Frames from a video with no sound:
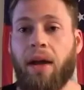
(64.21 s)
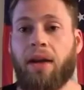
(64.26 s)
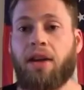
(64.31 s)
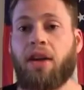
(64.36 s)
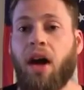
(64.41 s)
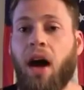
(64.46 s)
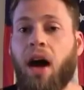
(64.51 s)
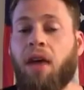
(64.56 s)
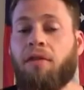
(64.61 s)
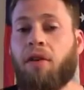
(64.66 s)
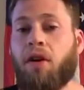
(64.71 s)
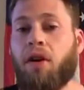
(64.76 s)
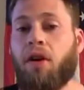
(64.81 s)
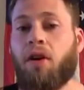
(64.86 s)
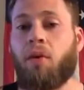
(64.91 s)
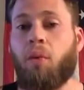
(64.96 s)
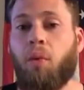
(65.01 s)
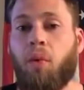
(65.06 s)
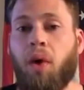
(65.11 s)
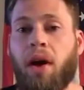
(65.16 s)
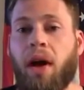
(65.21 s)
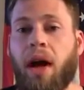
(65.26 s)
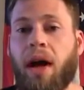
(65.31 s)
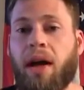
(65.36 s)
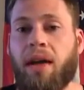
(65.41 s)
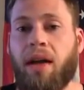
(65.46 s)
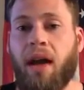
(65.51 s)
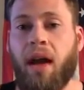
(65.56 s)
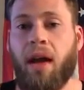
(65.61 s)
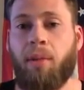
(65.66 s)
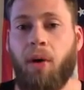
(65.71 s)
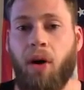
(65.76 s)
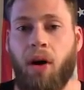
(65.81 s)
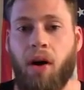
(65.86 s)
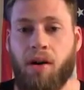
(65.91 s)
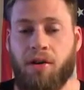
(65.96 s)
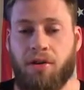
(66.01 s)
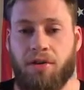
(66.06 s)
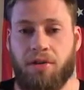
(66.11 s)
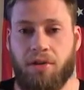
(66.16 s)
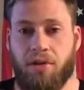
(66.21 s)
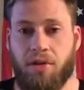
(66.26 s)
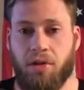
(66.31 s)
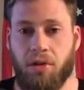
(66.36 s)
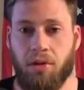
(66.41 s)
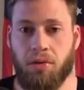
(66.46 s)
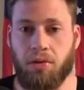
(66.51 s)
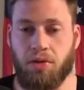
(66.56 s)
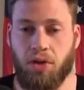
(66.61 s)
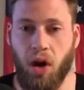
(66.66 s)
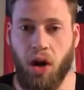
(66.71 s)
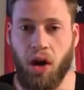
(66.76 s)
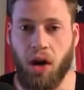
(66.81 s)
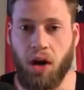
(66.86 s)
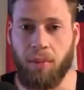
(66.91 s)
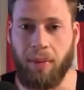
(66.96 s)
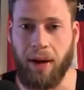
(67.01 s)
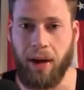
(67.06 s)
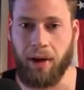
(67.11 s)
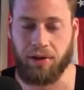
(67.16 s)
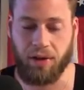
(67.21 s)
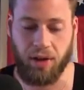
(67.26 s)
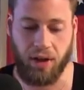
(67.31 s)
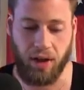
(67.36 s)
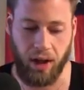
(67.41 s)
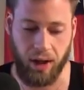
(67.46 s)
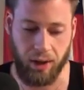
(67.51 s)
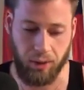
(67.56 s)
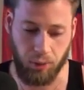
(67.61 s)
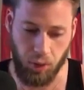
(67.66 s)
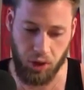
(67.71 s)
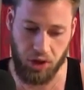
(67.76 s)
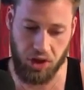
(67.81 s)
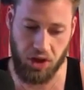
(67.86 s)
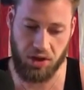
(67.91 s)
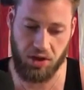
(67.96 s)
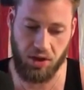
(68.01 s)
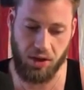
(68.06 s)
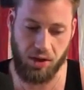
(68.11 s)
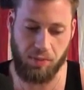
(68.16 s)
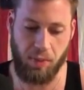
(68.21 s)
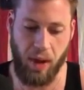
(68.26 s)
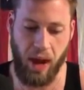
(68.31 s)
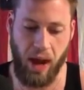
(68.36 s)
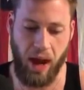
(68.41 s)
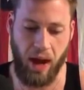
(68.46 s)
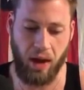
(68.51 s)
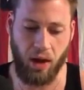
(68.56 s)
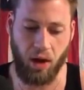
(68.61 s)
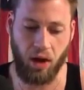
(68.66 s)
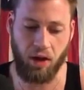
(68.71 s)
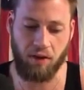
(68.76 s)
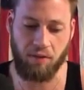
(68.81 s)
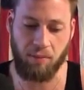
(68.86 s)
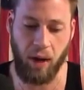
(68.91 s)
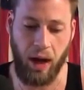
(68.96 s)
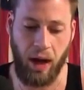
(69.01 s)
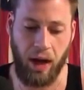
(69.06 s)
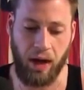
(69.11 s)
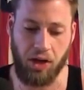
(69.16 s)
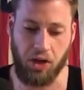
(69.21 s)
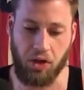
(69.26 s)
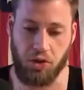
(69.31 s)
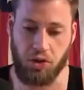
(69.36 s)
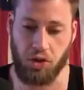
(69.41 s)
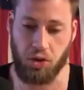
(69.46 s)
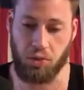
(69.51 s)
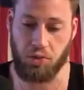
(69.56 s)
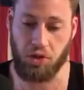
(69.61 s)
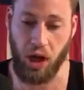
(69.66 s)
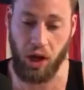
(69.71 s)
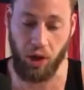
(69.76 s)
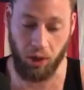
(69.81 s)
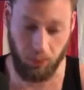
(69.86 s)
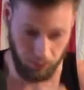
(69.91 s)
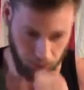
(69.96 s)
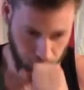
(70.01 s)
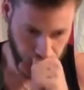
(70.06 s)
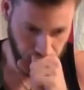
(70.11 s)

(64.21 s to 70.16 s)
and cover what I came on to talk about tonight, which is the ban of my YouTube channel.